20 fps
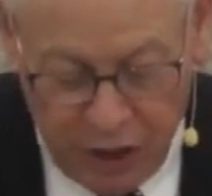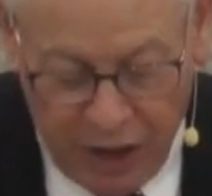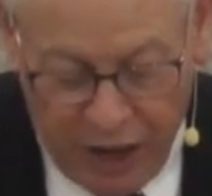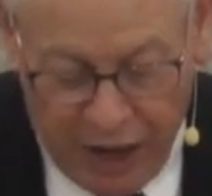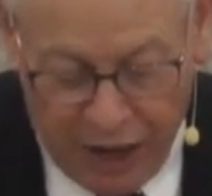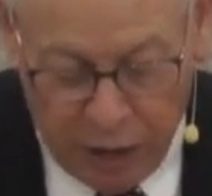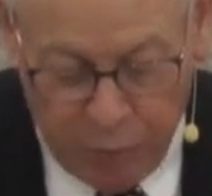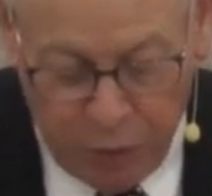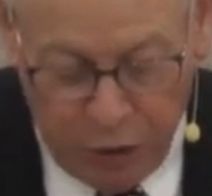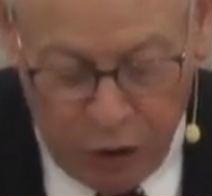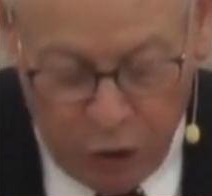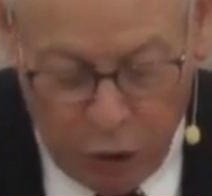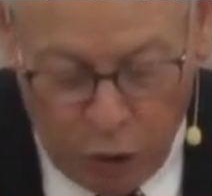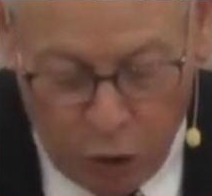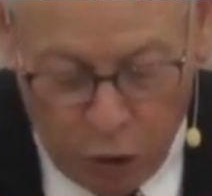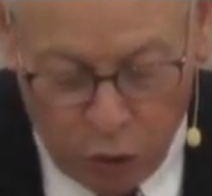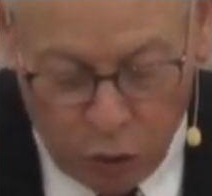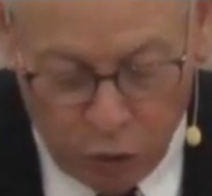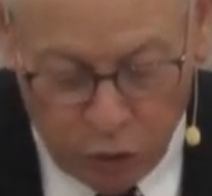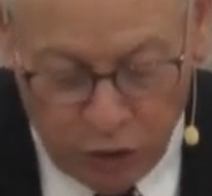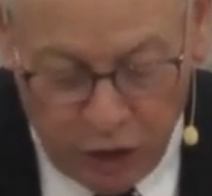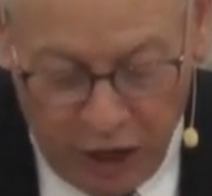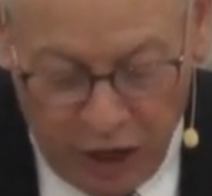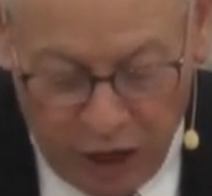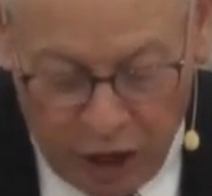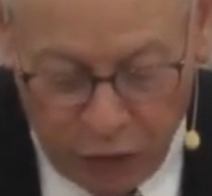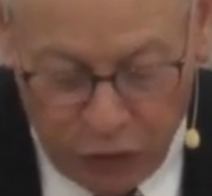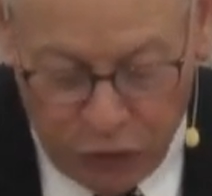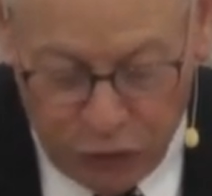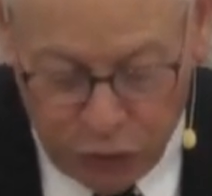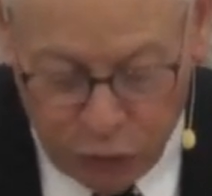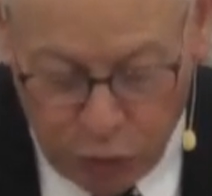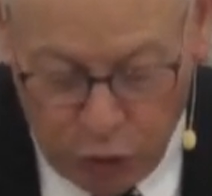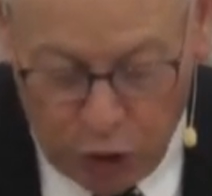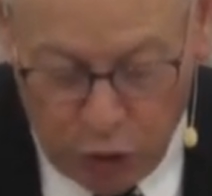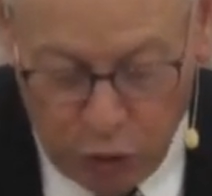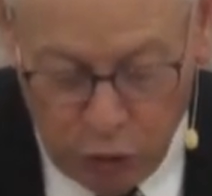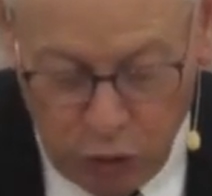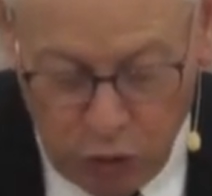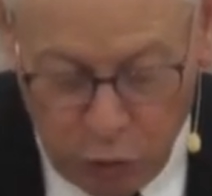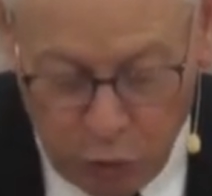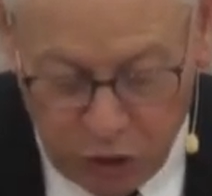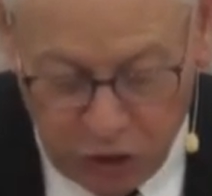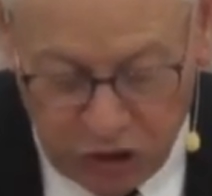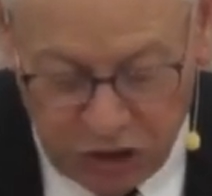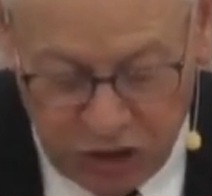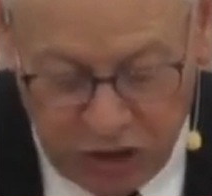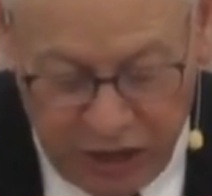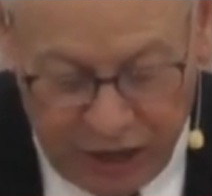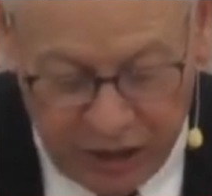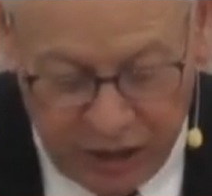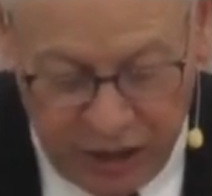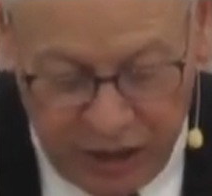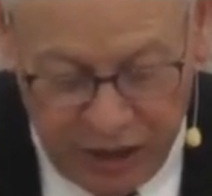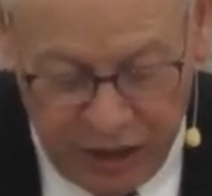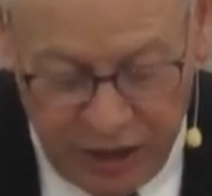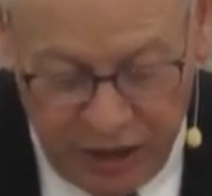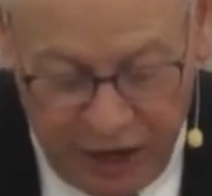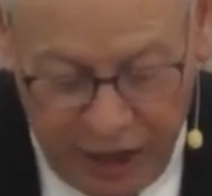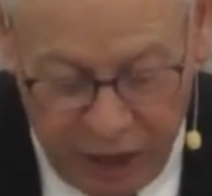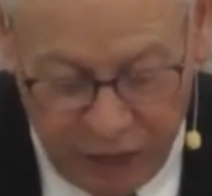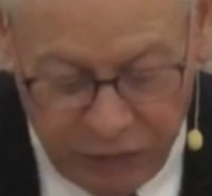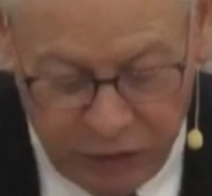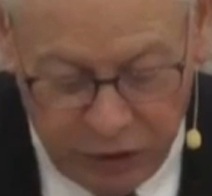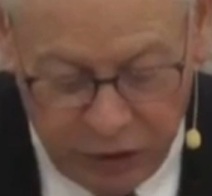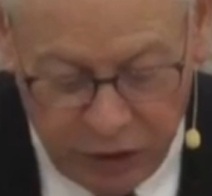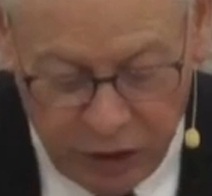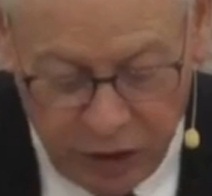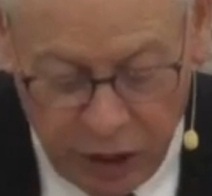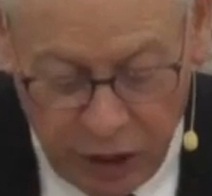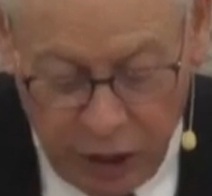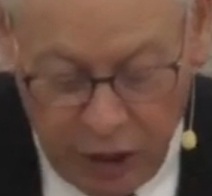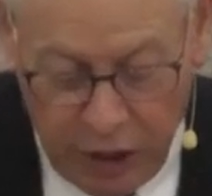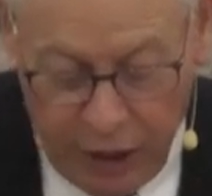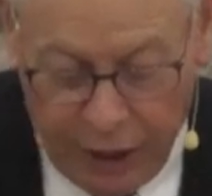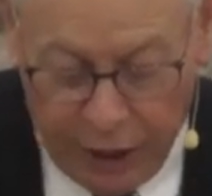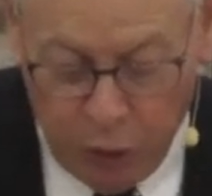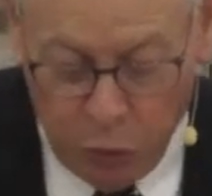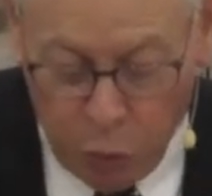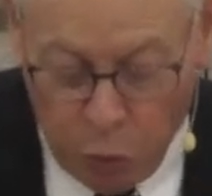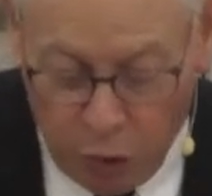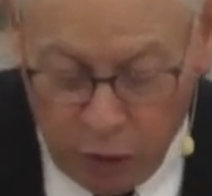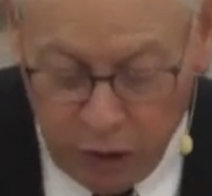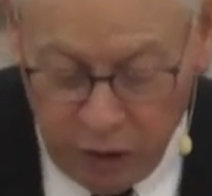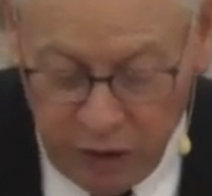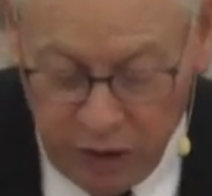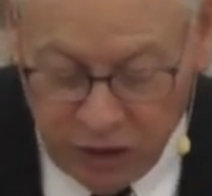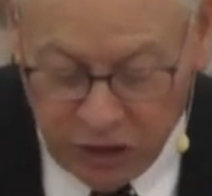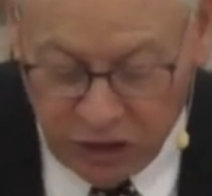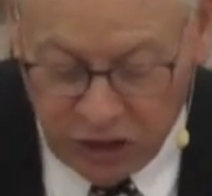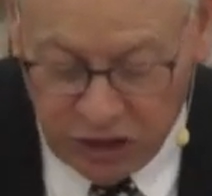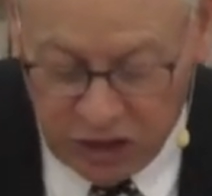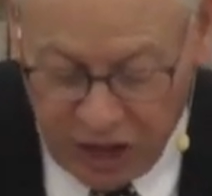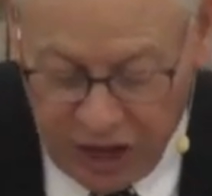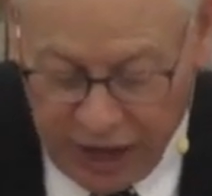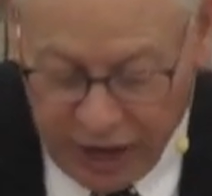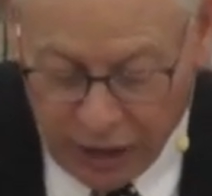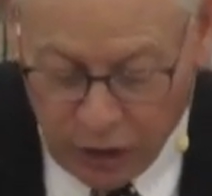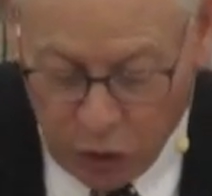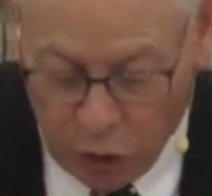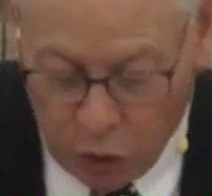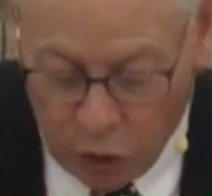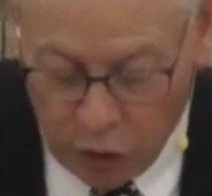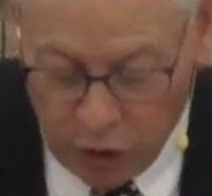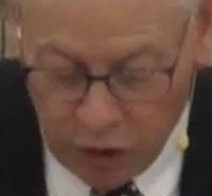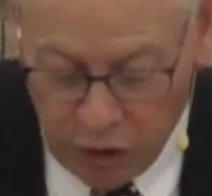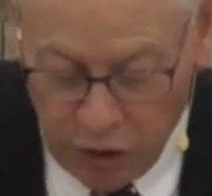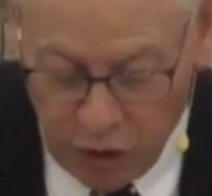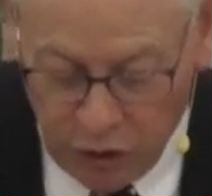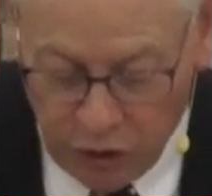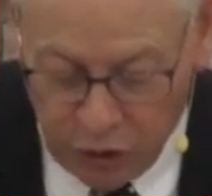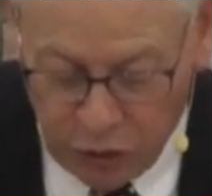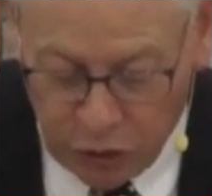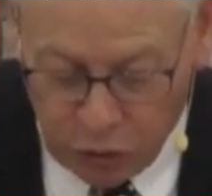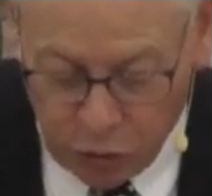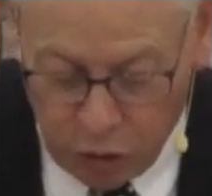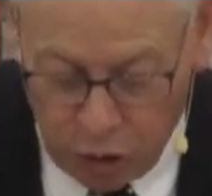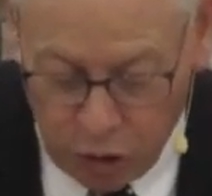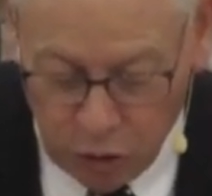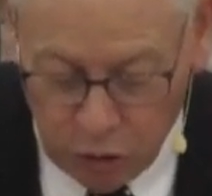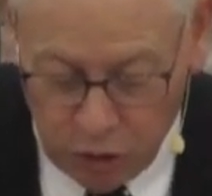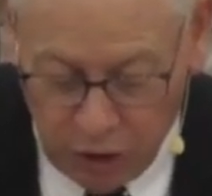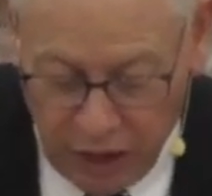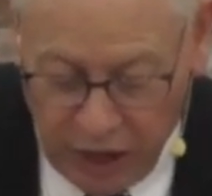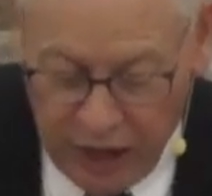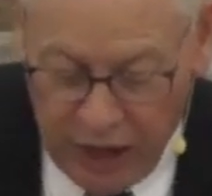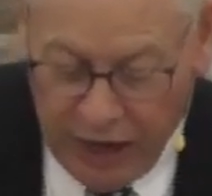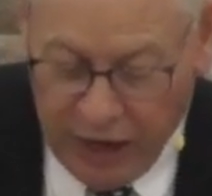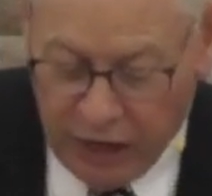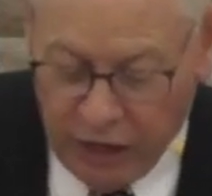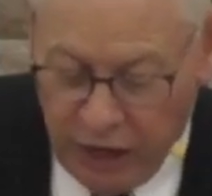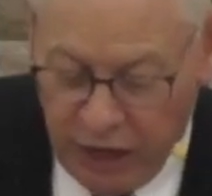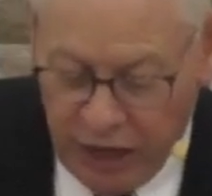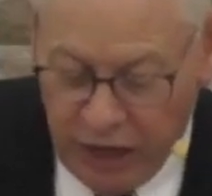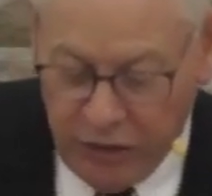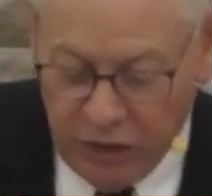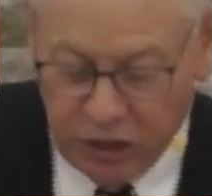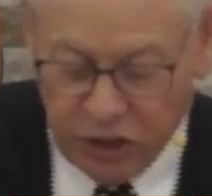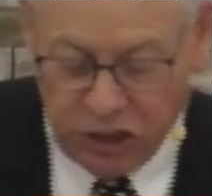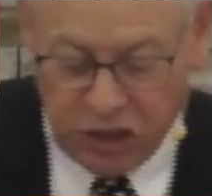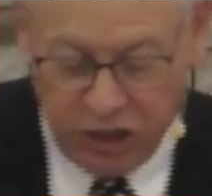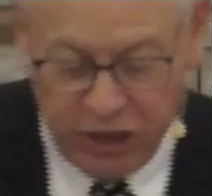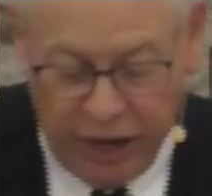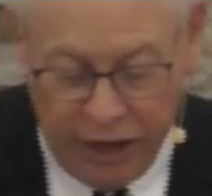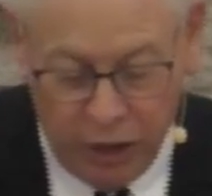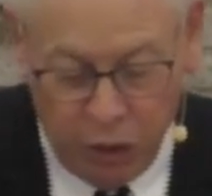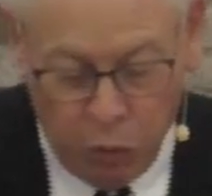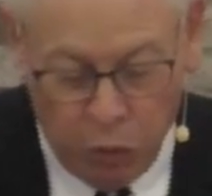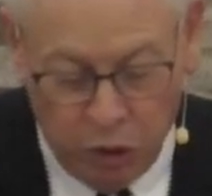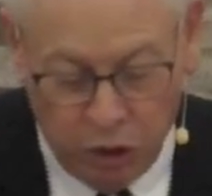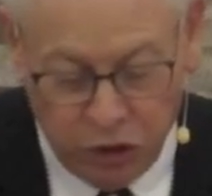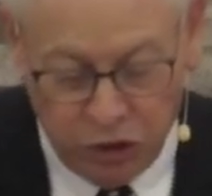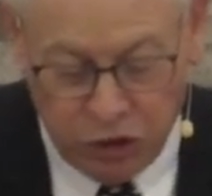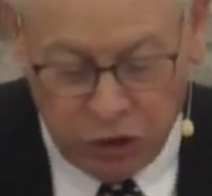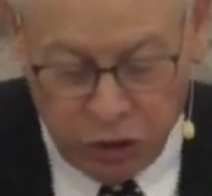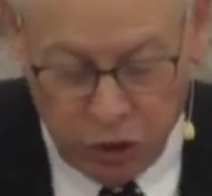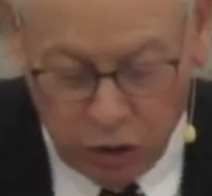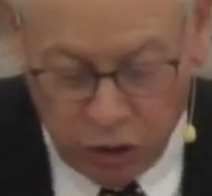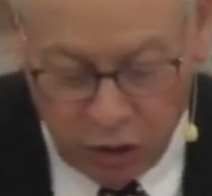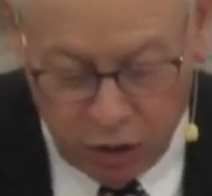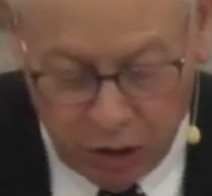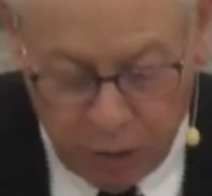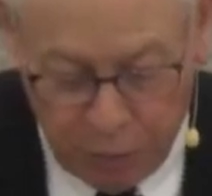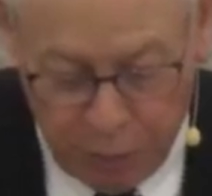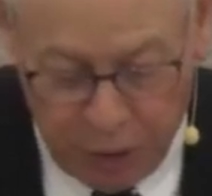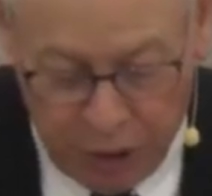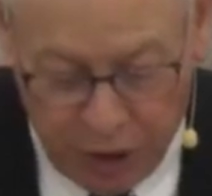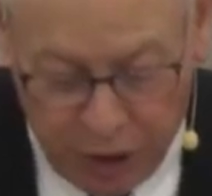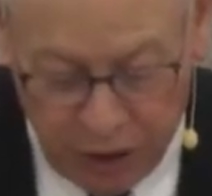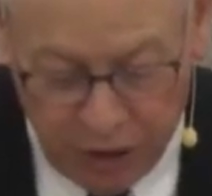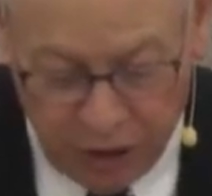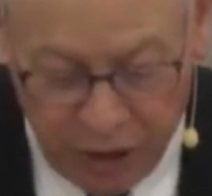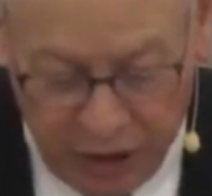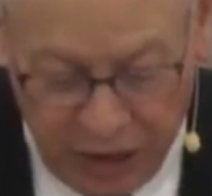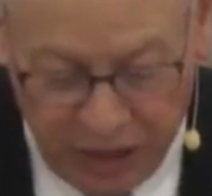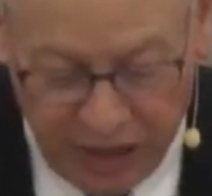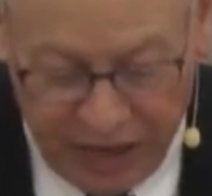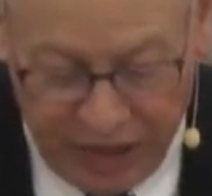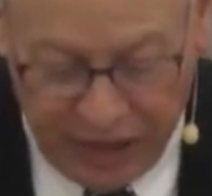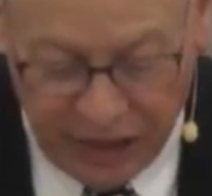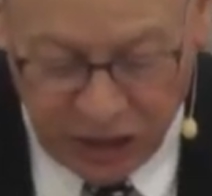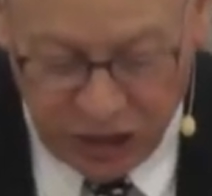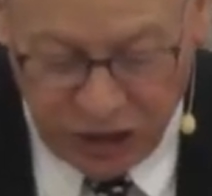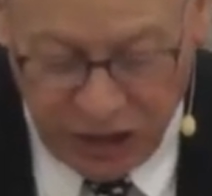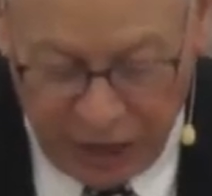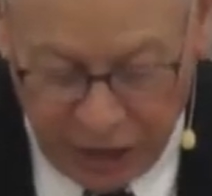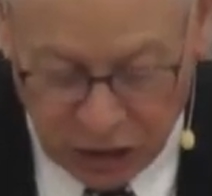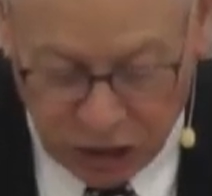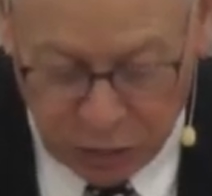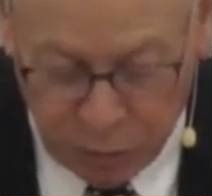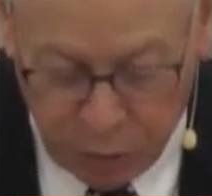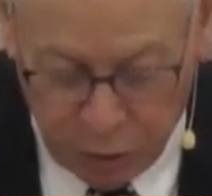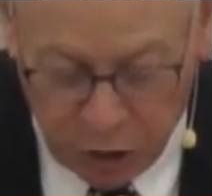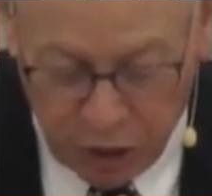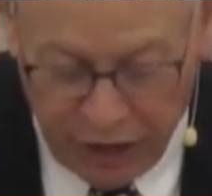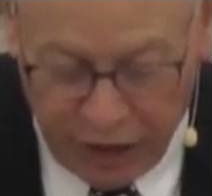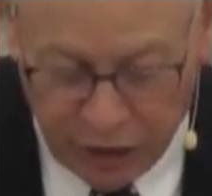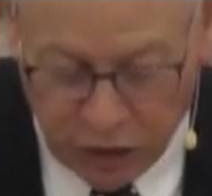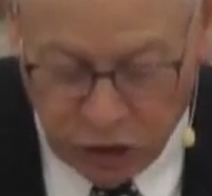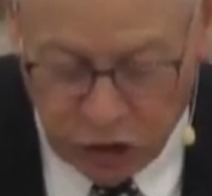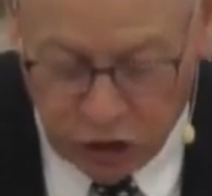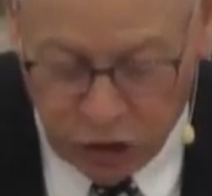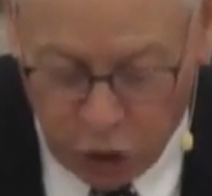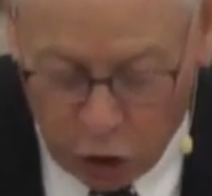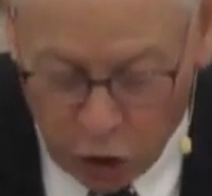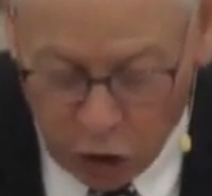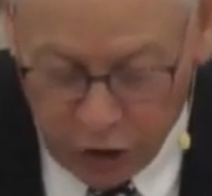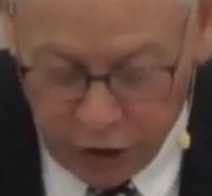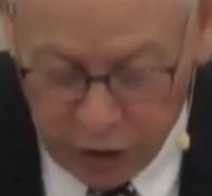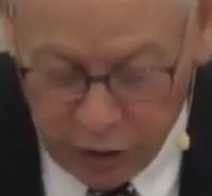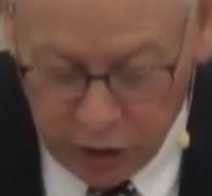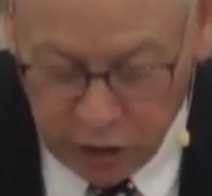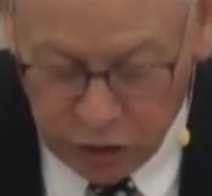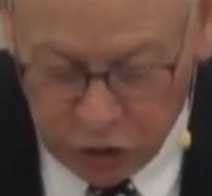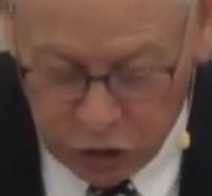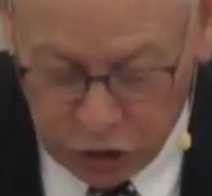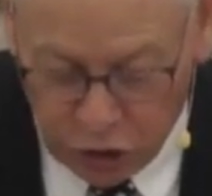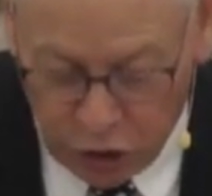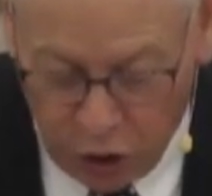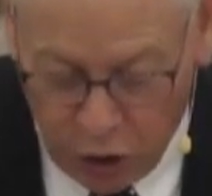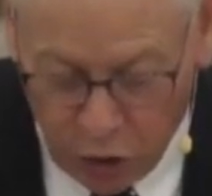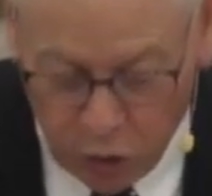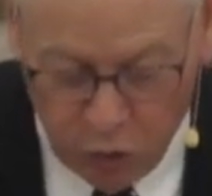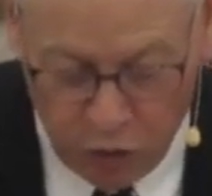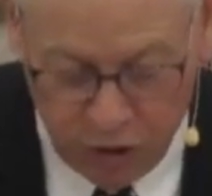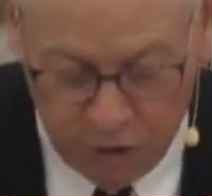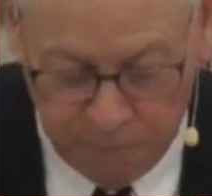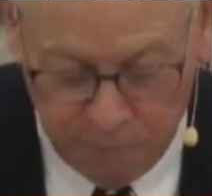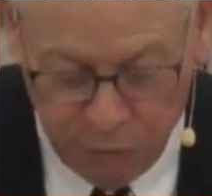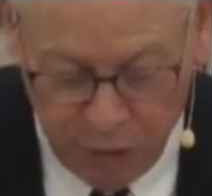And behold, a throne was set in heaven, and one sat on the throne. And he that sat was to look upon like a jasper and sardine stone.